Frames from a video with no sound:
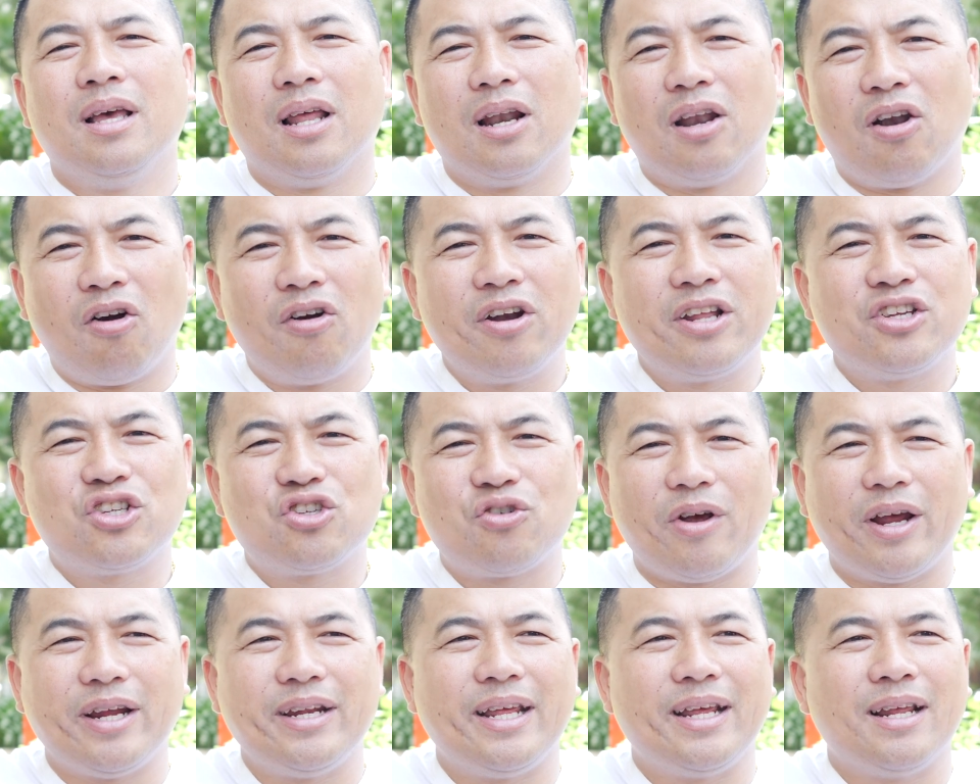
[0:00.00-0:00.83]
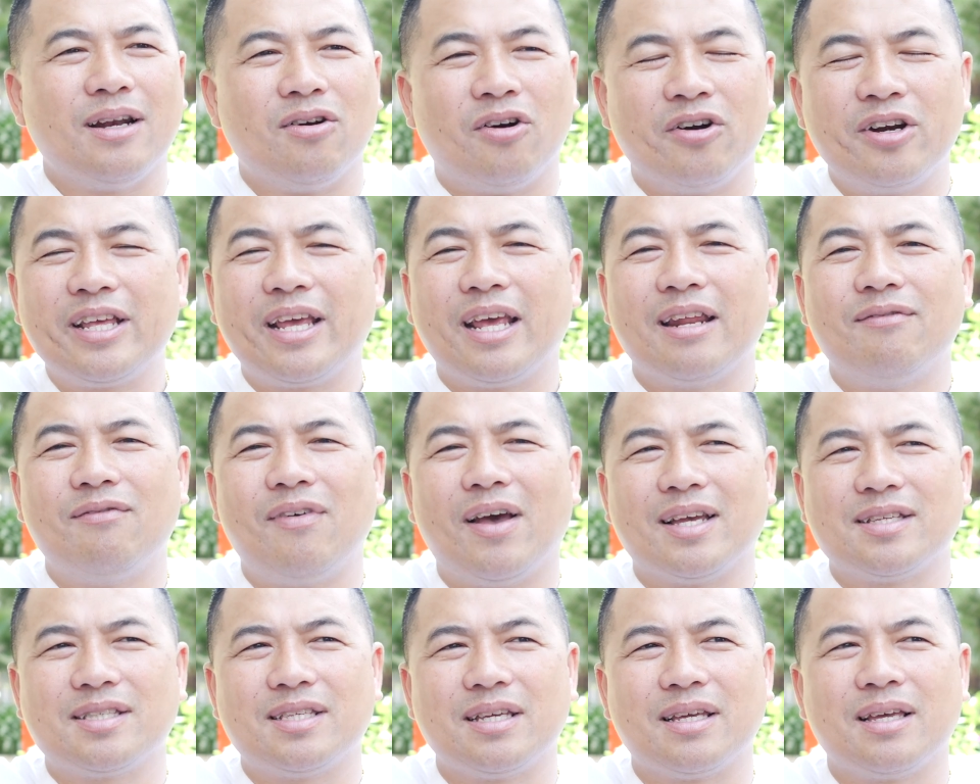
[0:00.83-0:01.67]
learning trading, learning
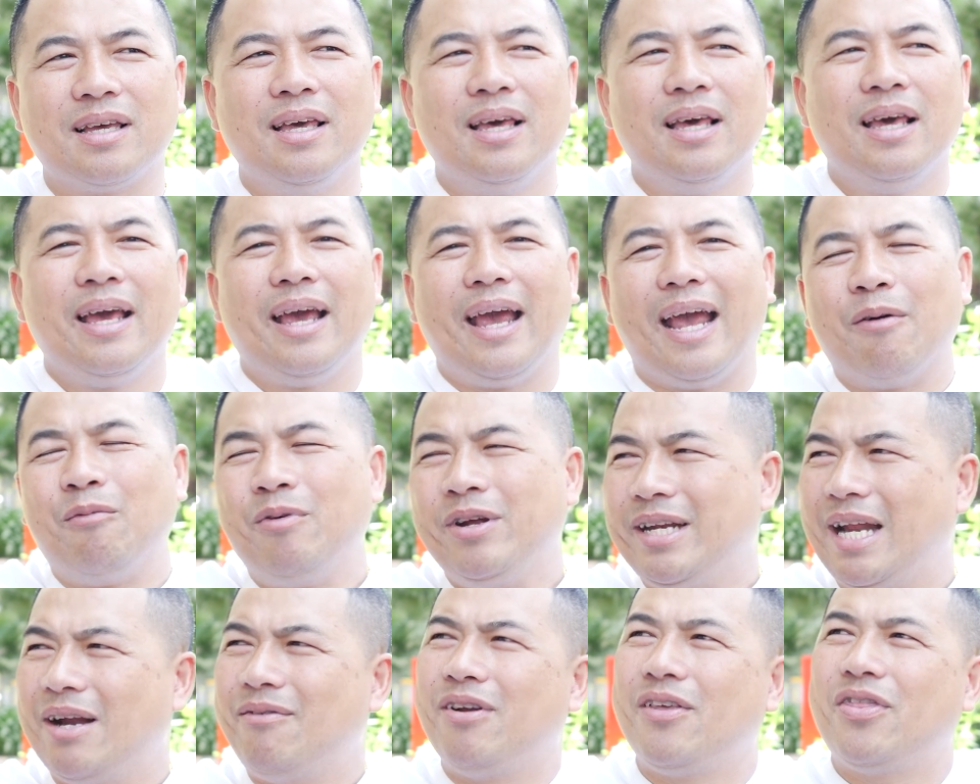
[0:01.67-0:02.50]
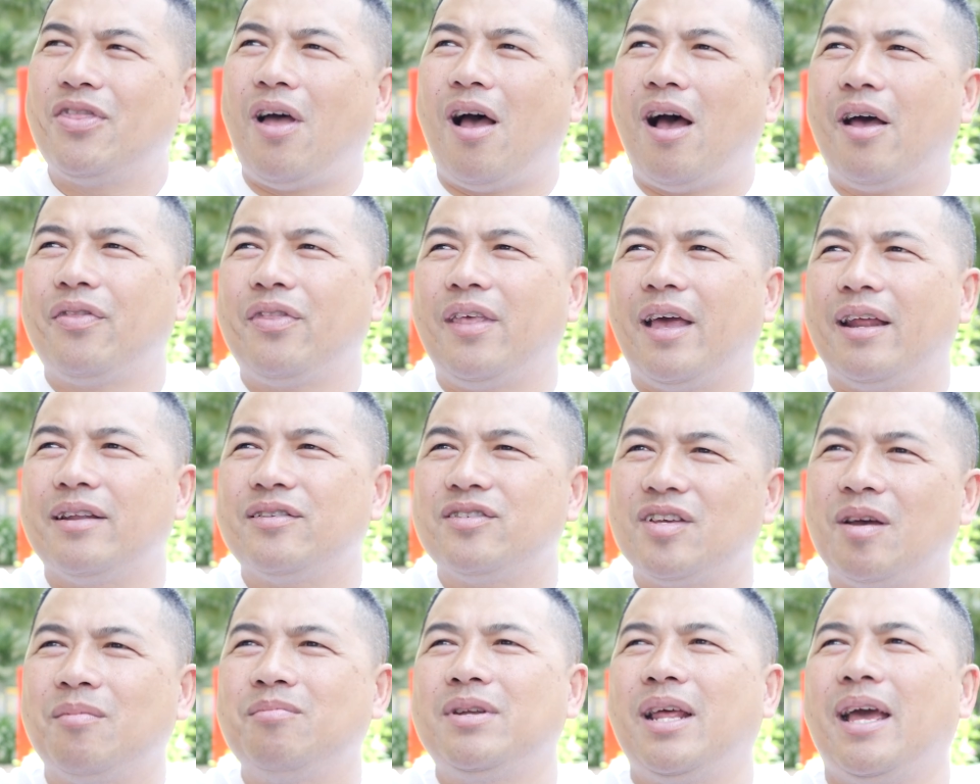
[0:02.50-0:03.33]
investing, and we never thought that
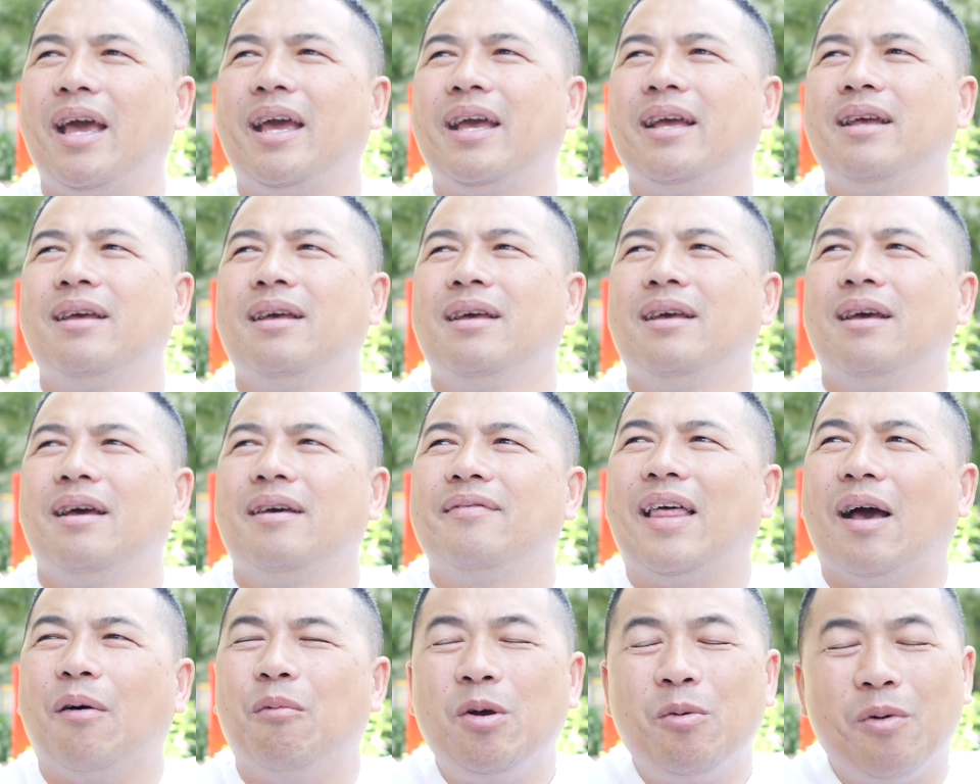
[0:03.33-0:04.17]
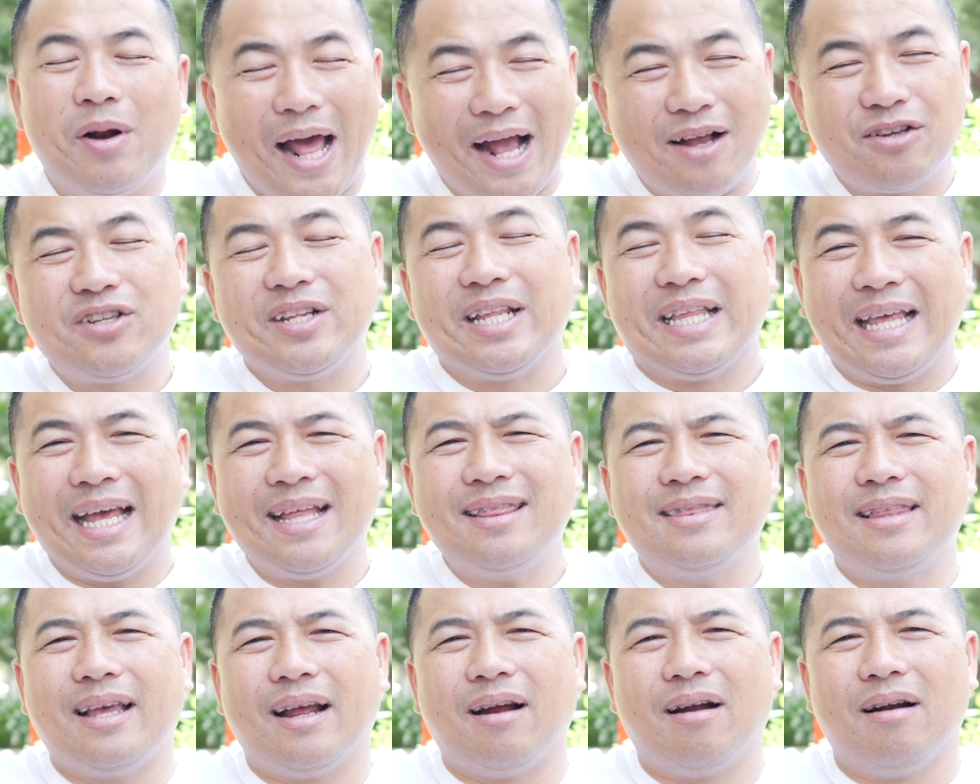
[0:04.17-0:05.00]
someday that we would actually
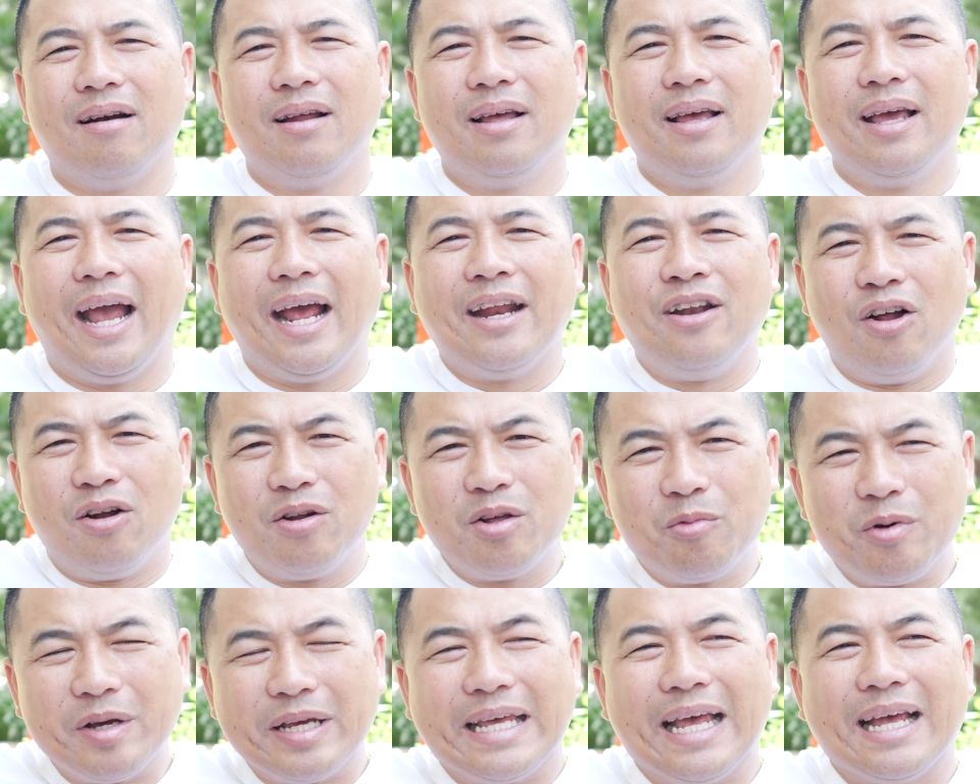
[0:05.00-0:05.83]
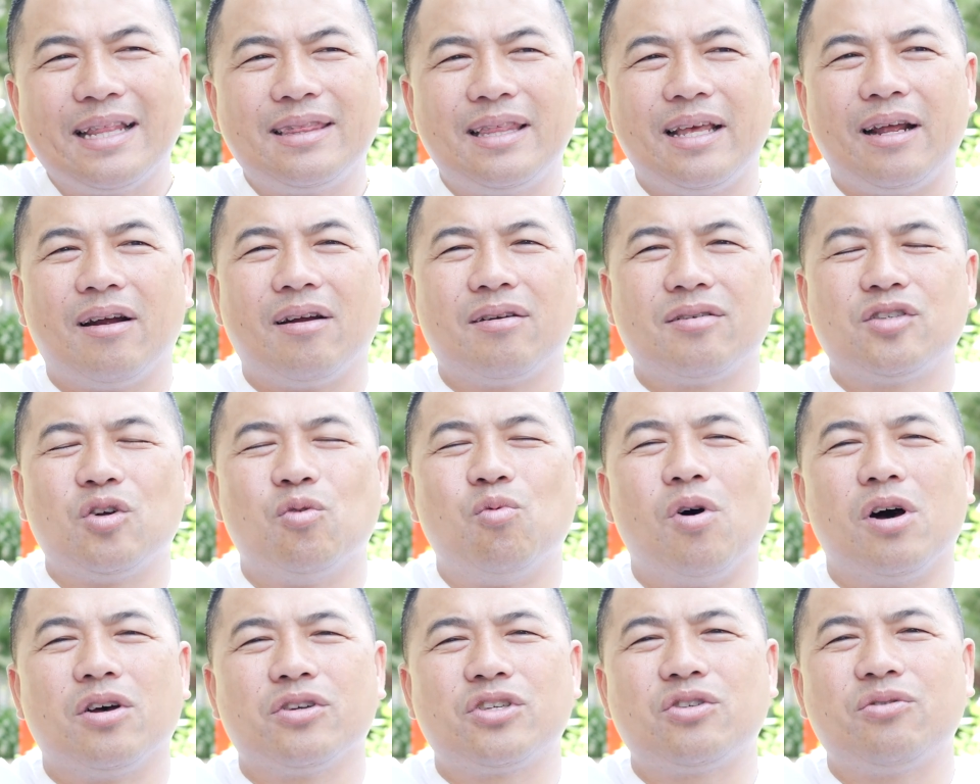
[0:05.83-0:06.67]
get there, and not only we get there to
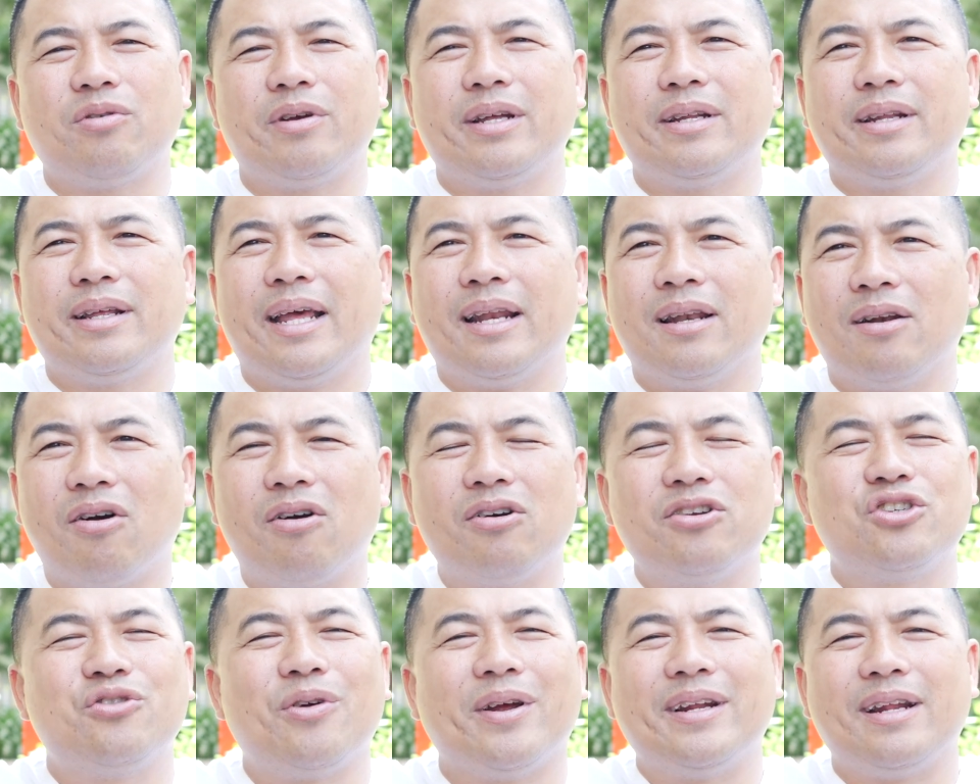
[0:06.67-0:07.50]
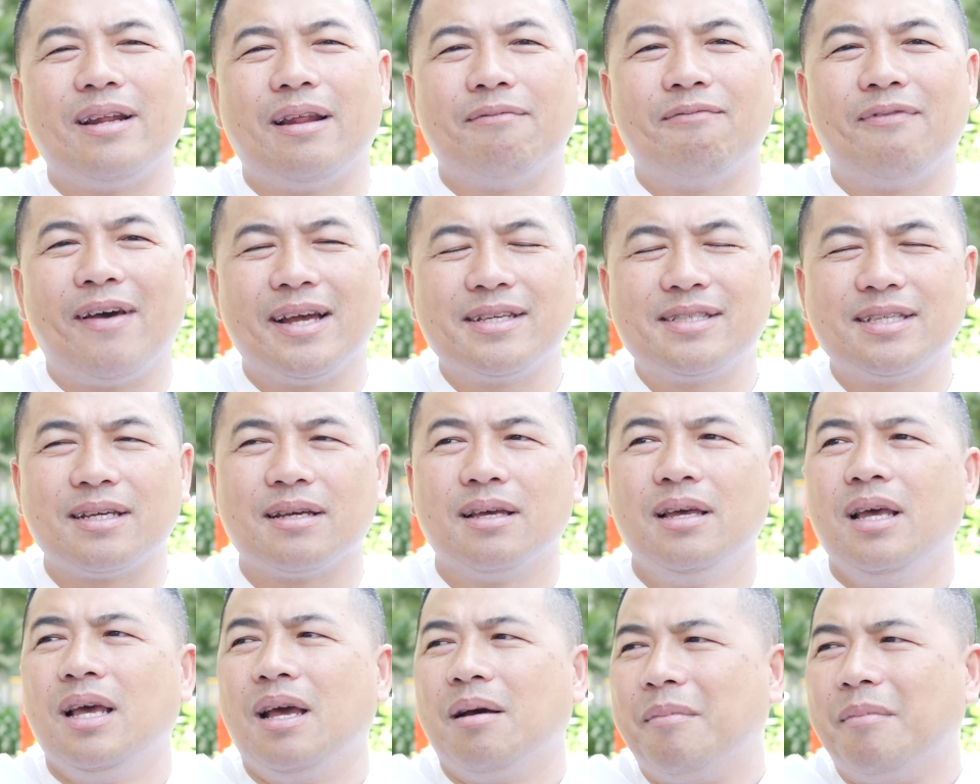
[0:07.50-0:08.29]
Wall Street and learn trading and investing,